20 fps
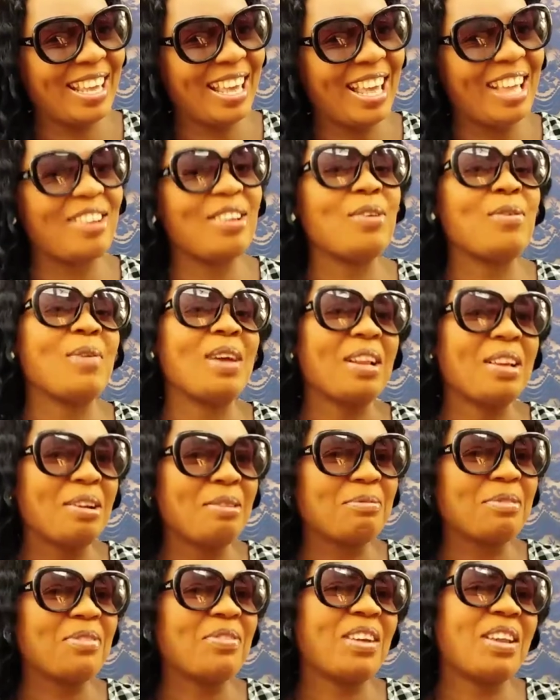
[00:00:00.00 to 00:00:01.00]
Hello and
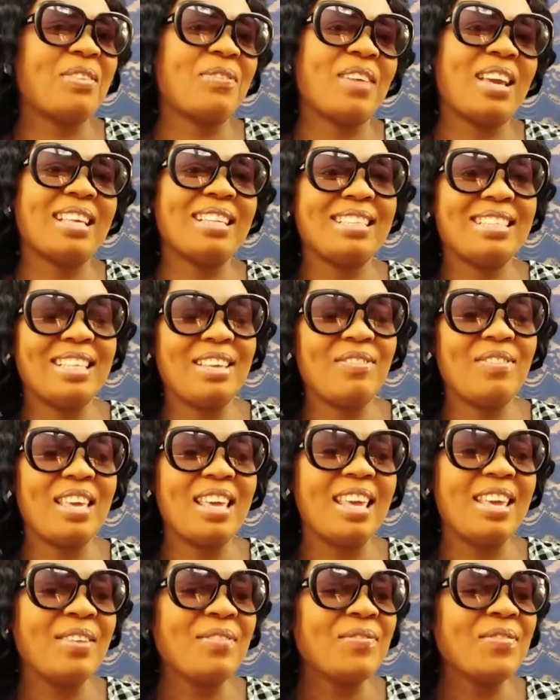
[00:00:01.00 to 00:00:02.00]
welcome to Fanny Fine
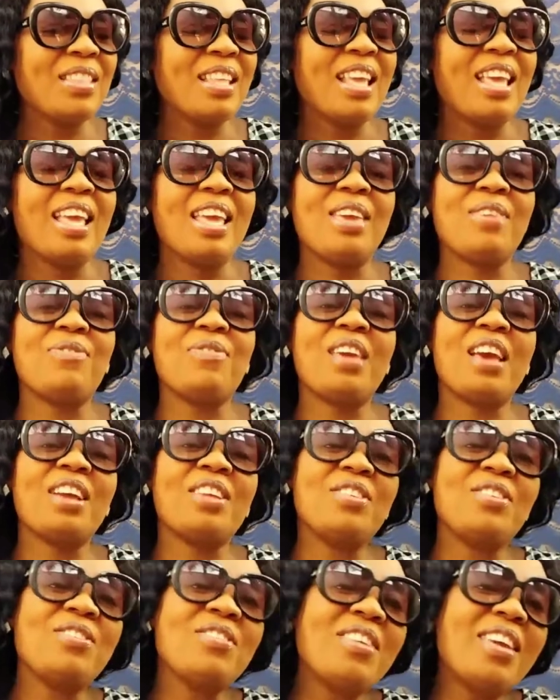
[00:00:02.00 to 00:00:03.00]
TV. If you are
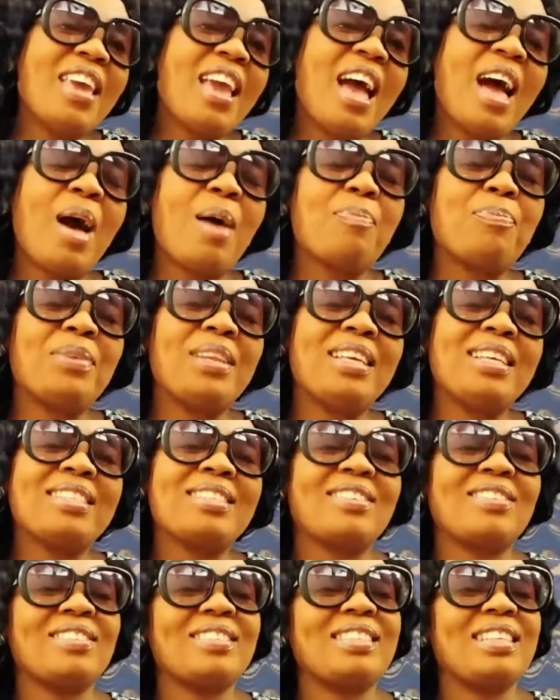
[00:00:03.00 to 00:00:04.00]
new here,
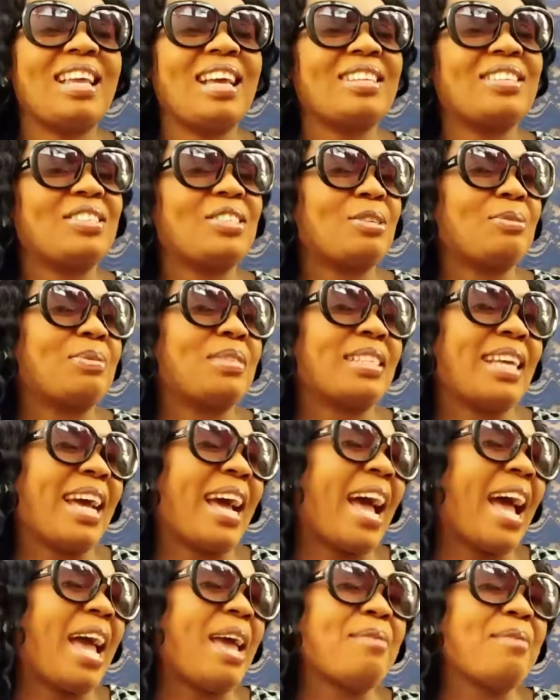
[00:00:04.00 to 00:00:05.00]
please consider to
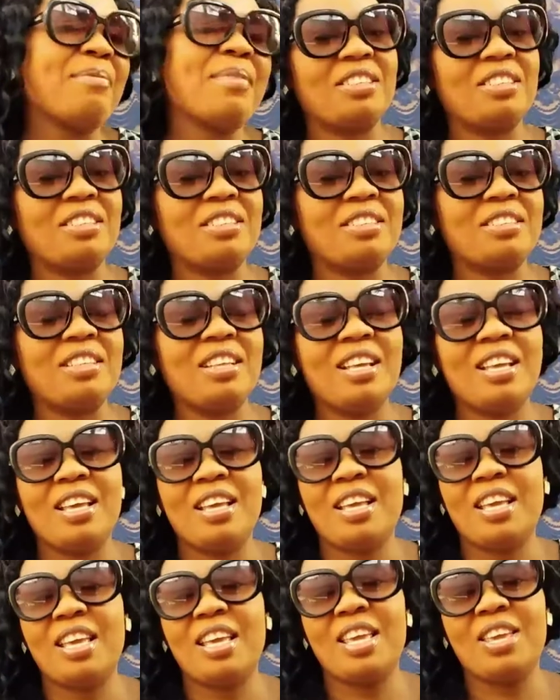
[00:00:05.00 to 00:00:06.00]
subscribe.
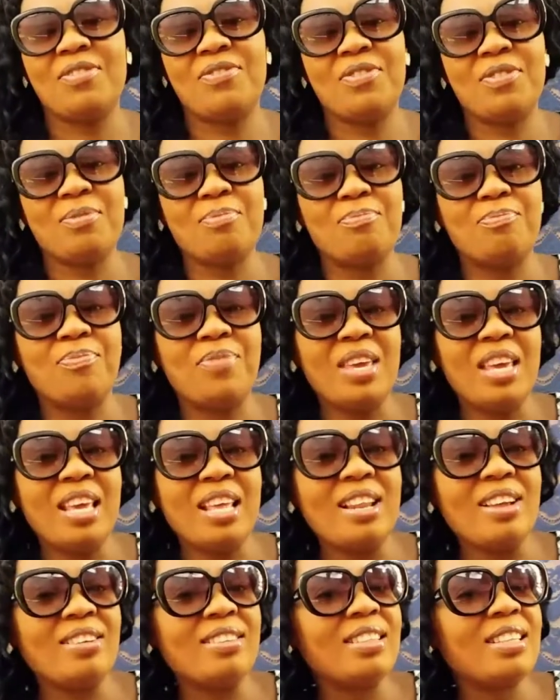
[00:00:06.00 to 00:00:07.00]
If you've
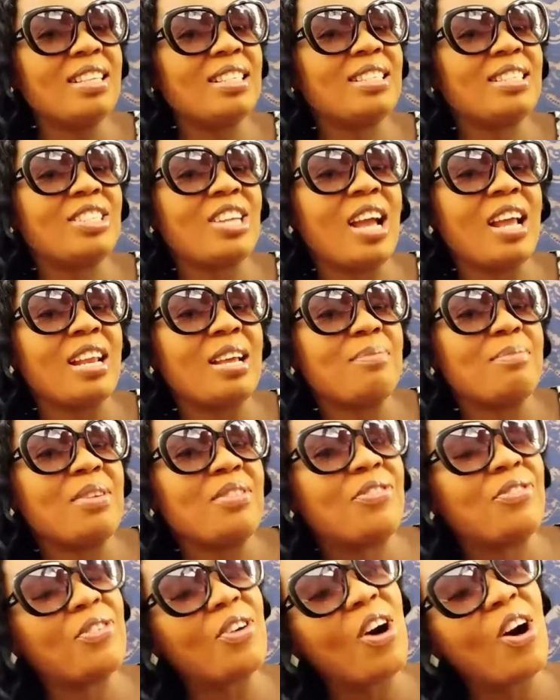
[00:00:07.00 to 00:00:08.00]
been on this channel
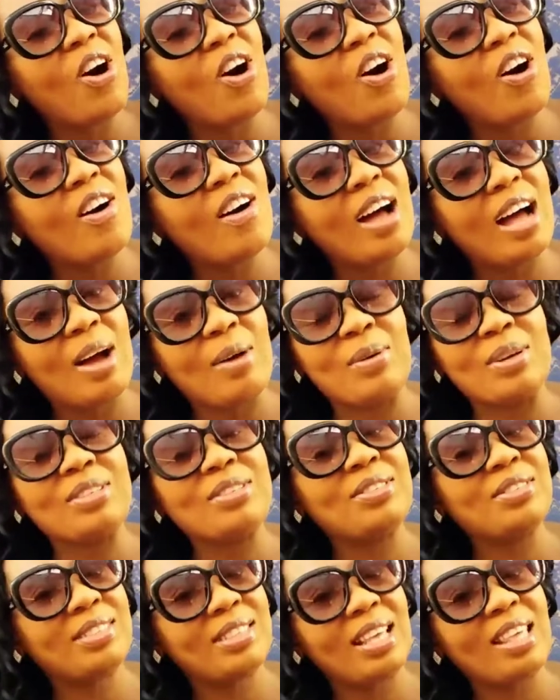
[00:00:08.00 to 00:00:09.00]
before, I
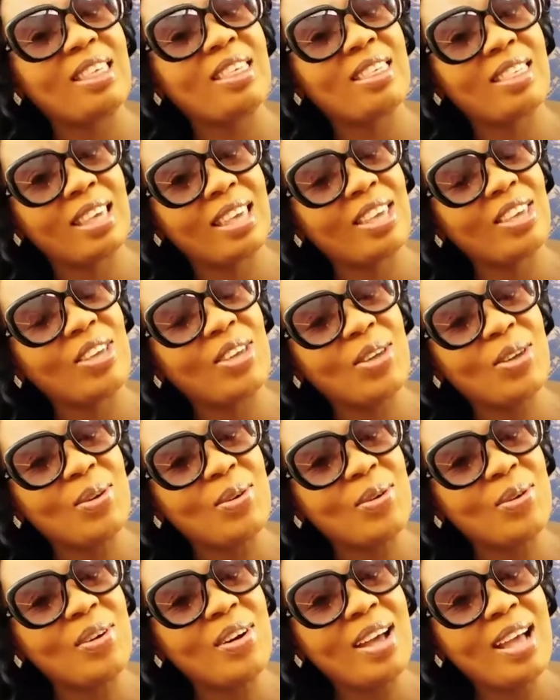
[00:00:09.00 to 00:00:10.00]
want to say thank
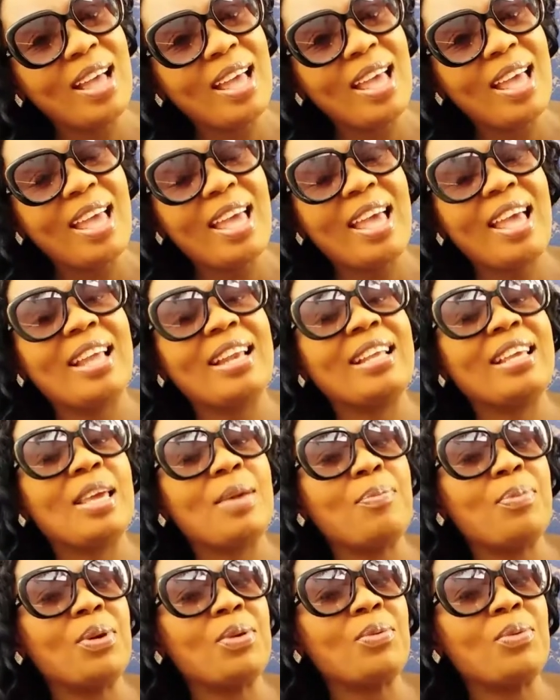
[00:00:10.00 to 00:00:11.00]
you and
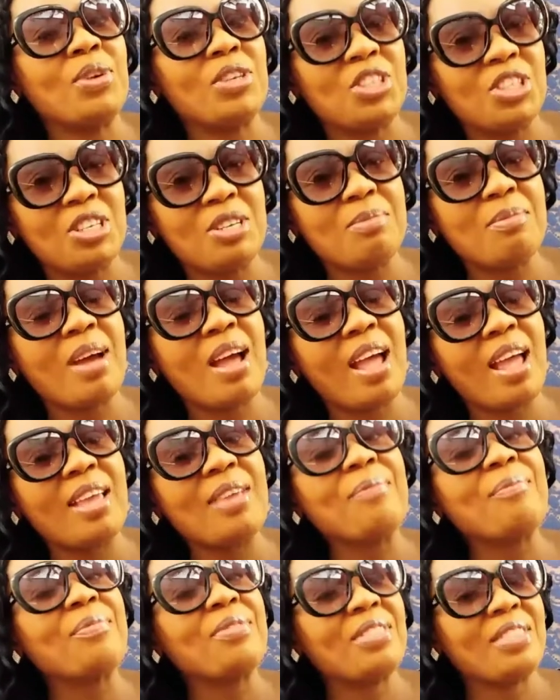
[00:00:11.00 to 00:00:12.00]
keep on watching
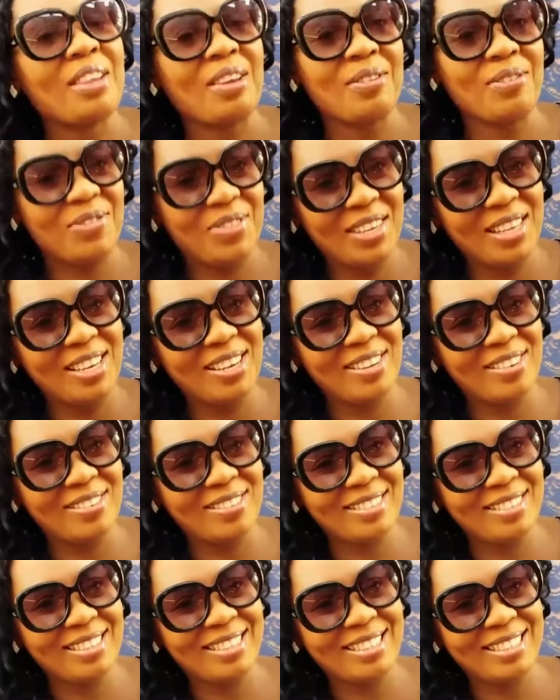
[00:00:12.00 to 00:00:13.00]
my
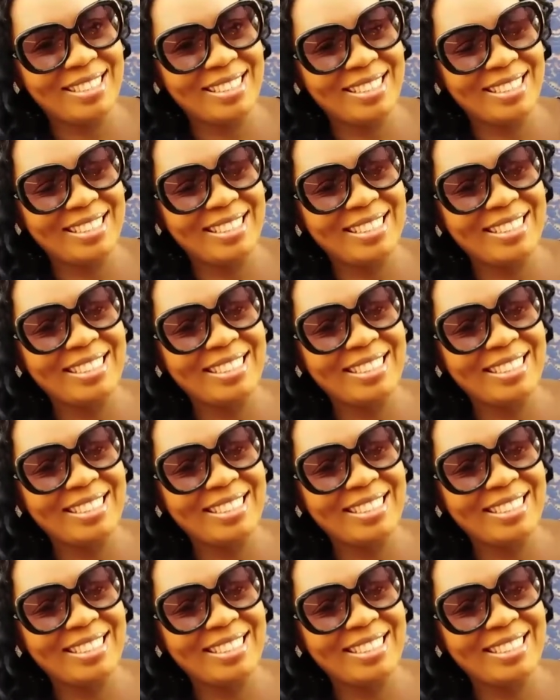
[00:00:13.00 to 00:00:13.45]
videos.